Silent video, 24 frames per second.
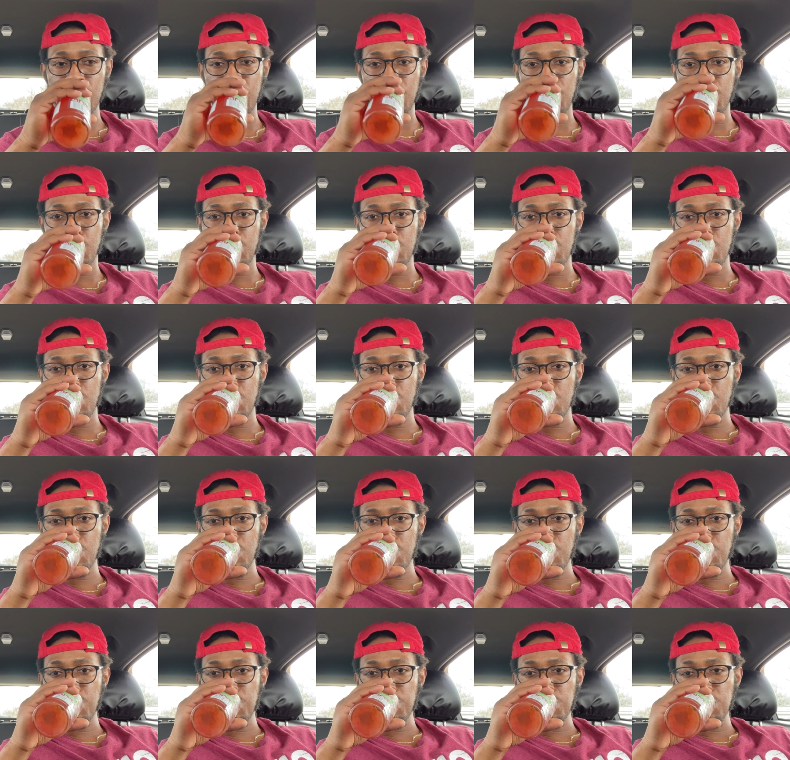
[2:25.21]

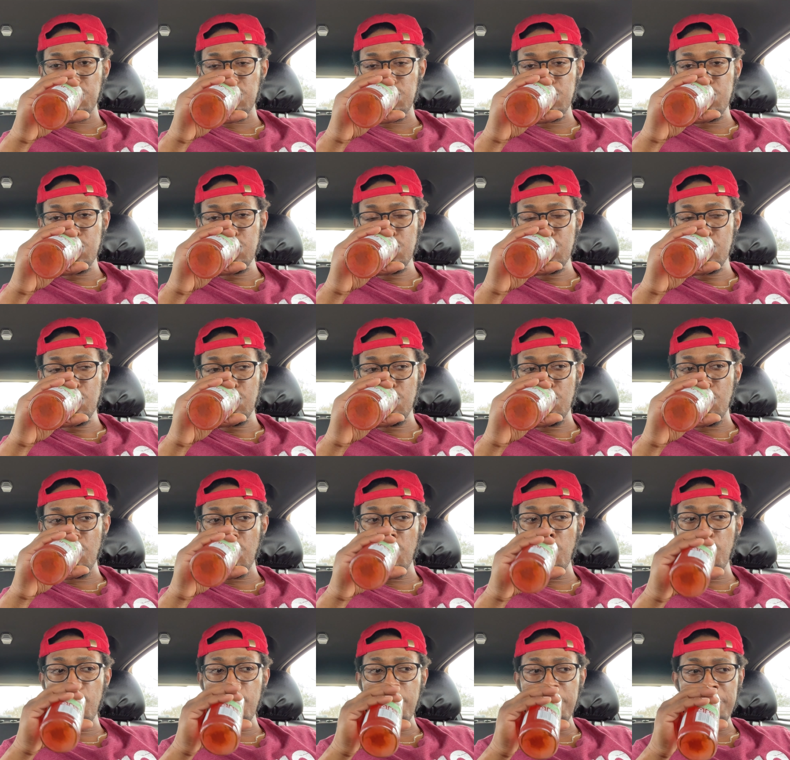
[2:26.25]

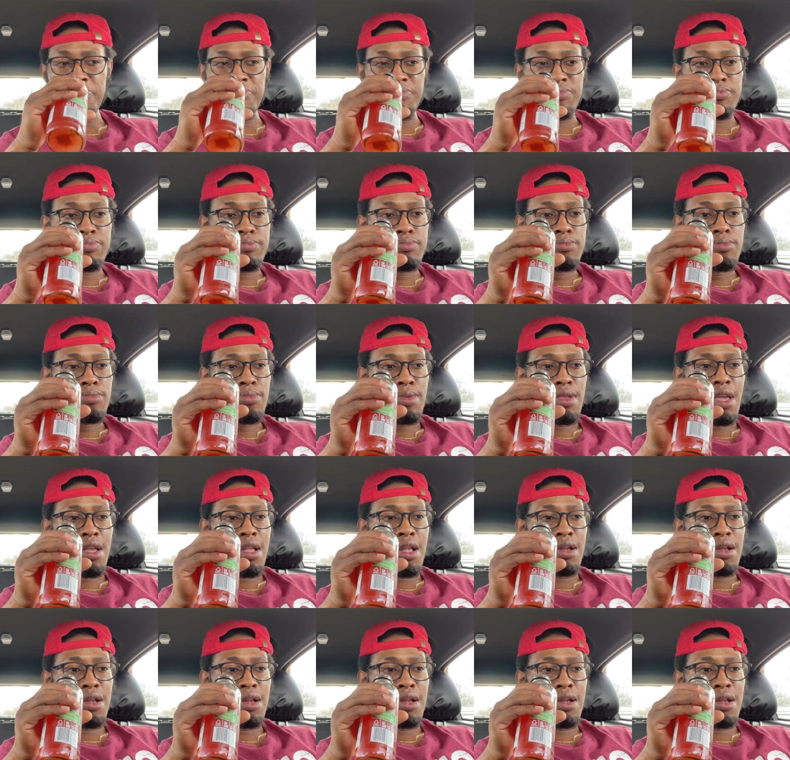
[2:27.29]
No one is speaking in this clip.